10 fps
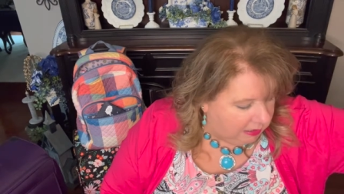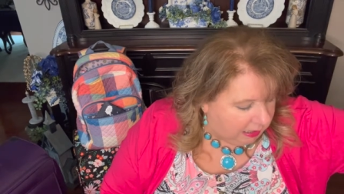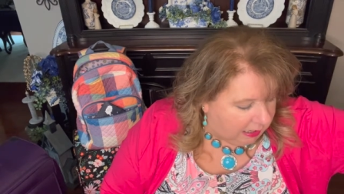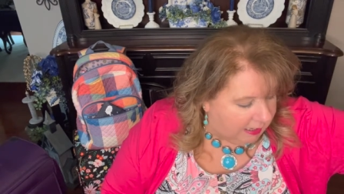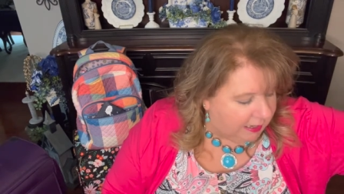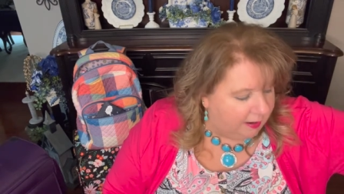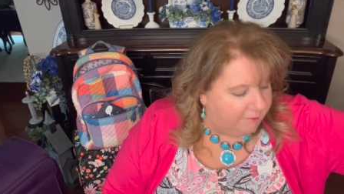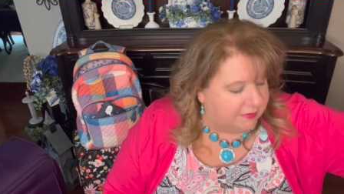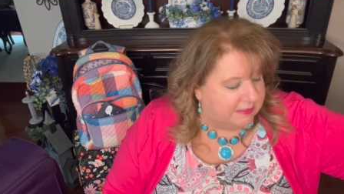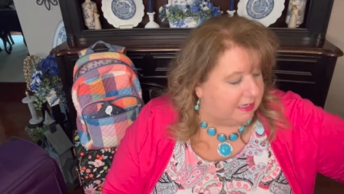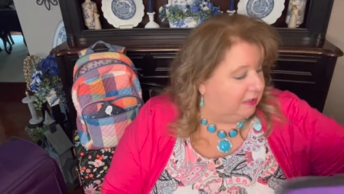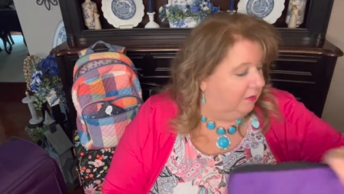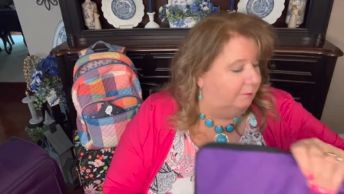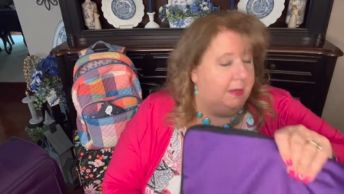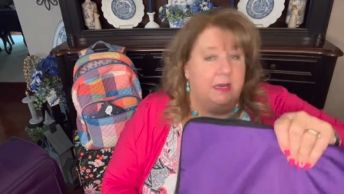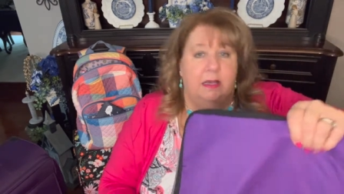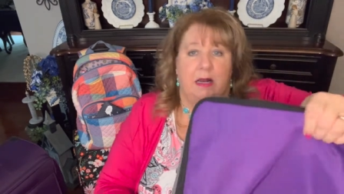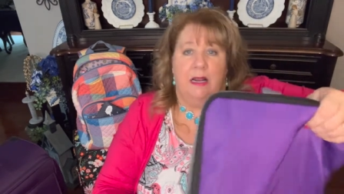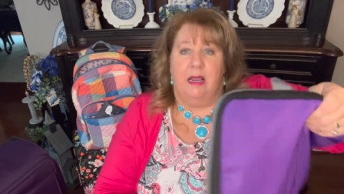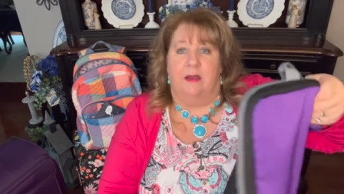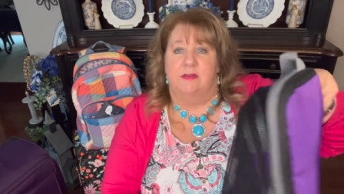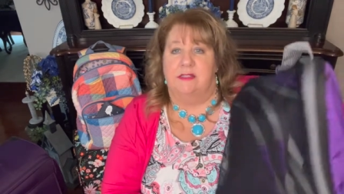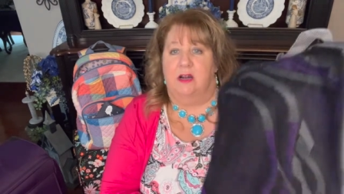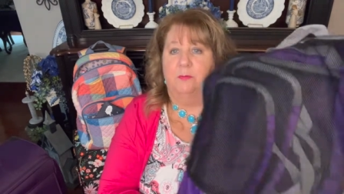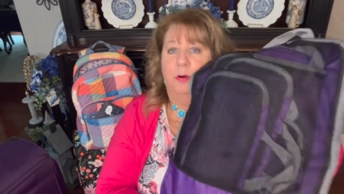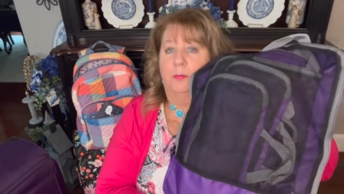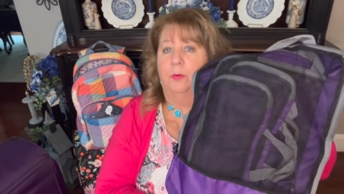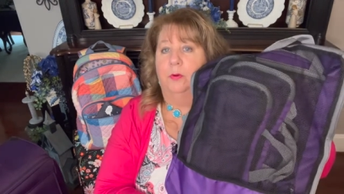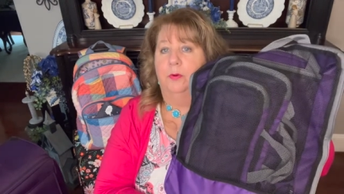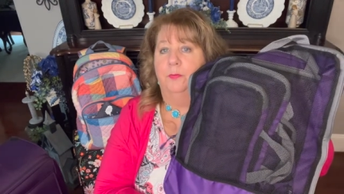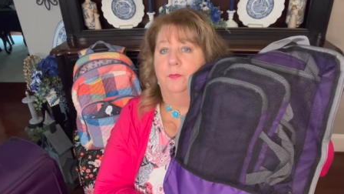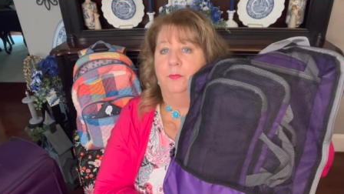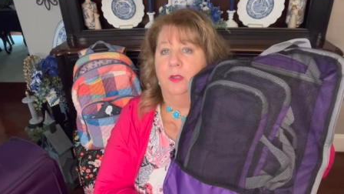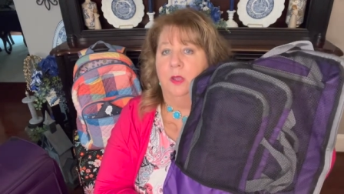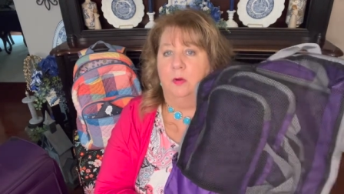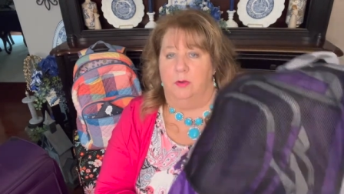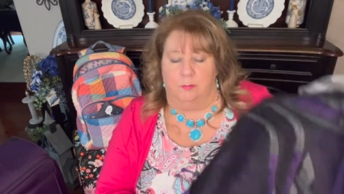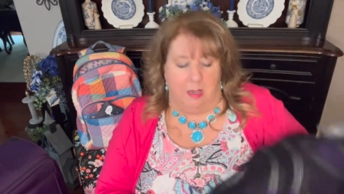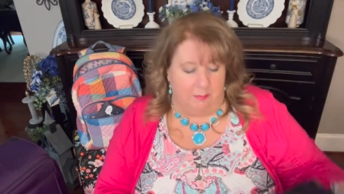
I have a set of pink and I have a set of purple with my